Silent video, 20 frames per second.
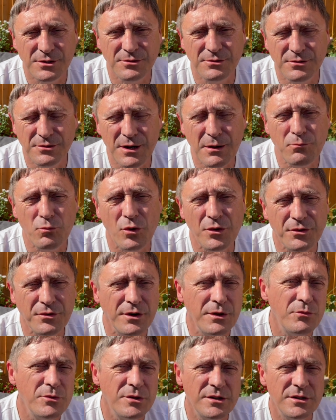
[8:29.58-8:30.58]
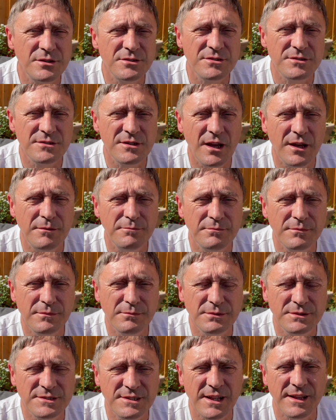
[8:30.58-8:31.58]
grab what three words, um,
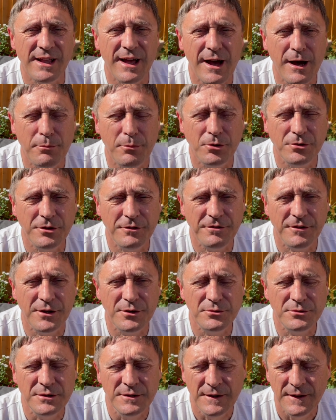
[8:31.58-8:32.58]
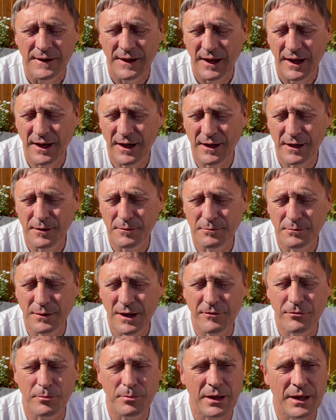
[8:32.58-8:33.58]
stick that app on your phone, um,
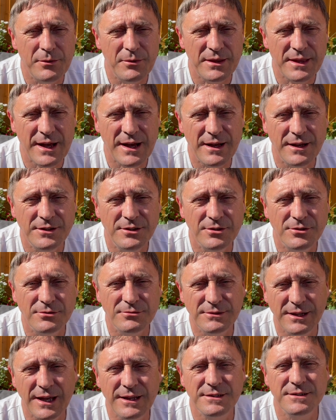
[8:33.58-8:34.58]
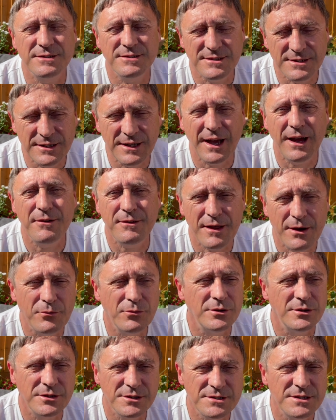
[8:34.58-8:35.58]
have a play with that and you'll get to see how that
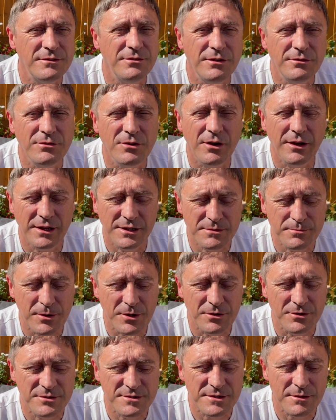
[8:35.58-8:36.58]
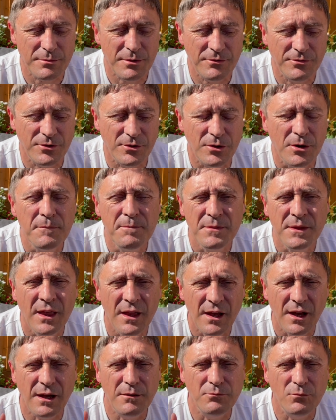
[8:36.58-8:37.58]
works if you've not experienced it before.
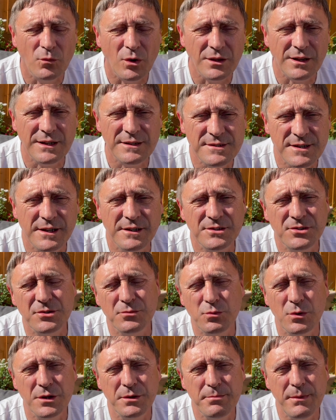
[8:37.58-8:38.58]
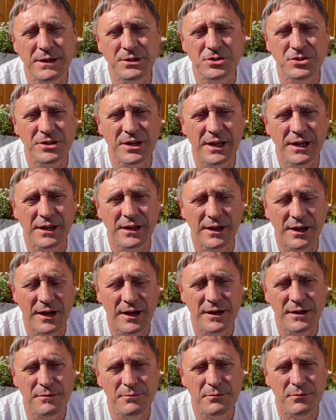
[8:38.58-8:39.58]
Um, one last thing, it's just worth mentioning
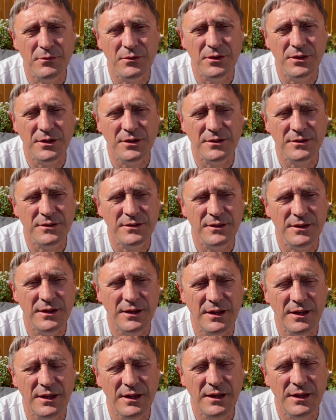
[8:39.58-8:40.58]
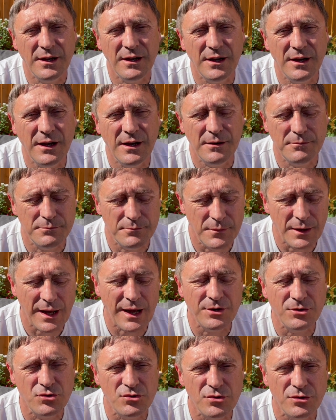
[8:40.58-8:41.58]
um, that the um,
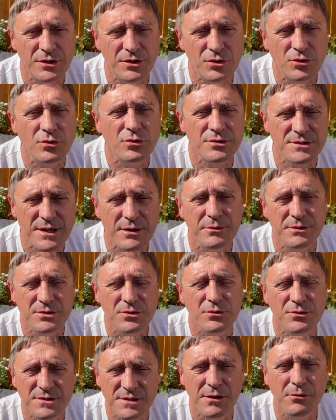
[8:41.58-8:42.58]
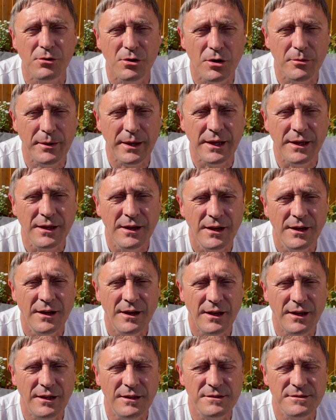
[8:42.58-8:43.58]
Android Auto is also coming
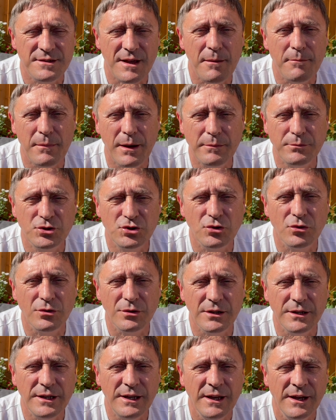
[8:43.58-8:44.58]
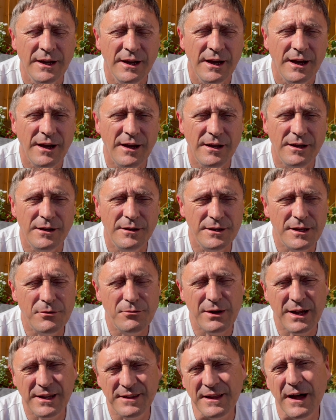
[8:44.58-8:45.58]
in ZapMap shortly. Uh, they
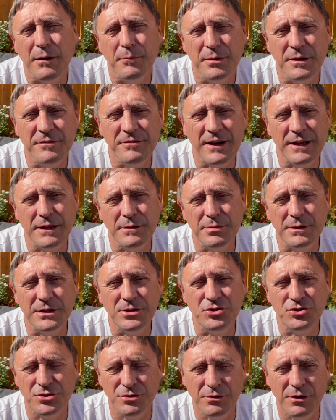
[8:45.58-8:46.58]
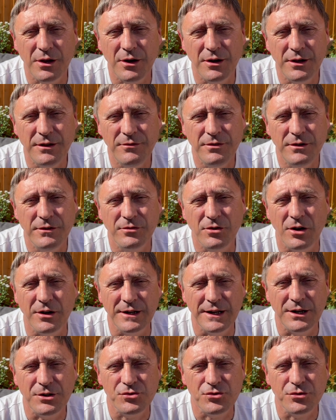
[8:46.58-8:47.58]
reckon that will be available in July if you've got
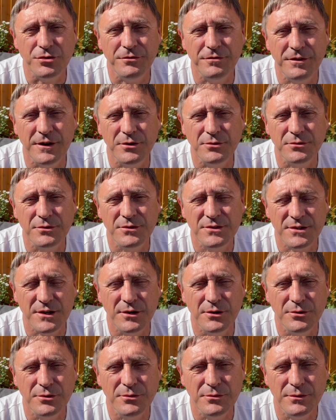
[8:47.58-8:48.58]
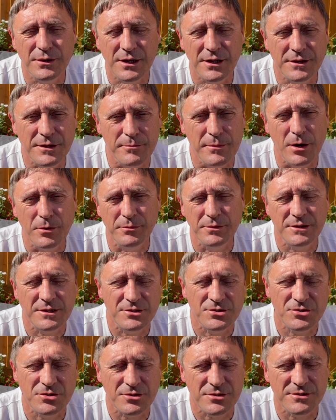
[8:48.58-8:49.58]
an Android phone. So uh, at the moment,
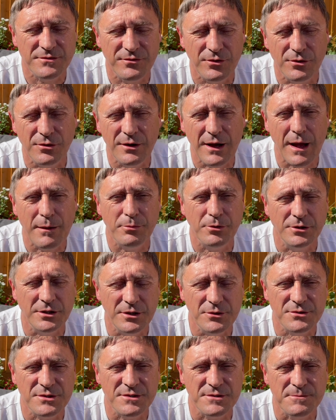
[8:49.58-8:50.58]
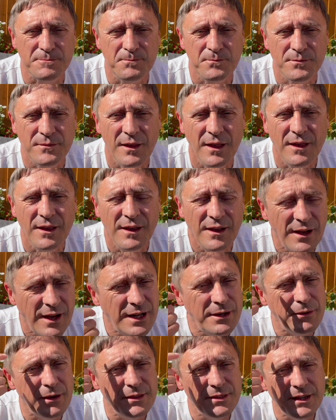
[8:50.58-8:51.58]
it's just for Apple users.
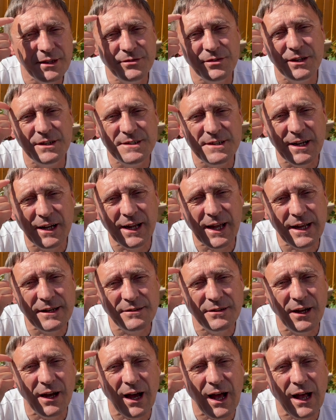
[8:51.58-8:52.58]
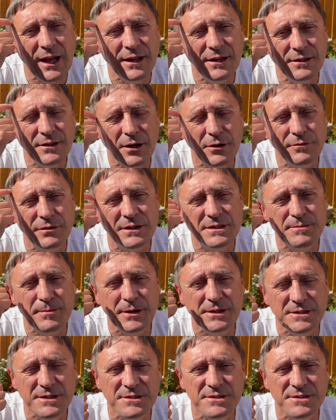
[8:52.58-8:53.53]
Anyway, thanks for listening again and hopefully speak to you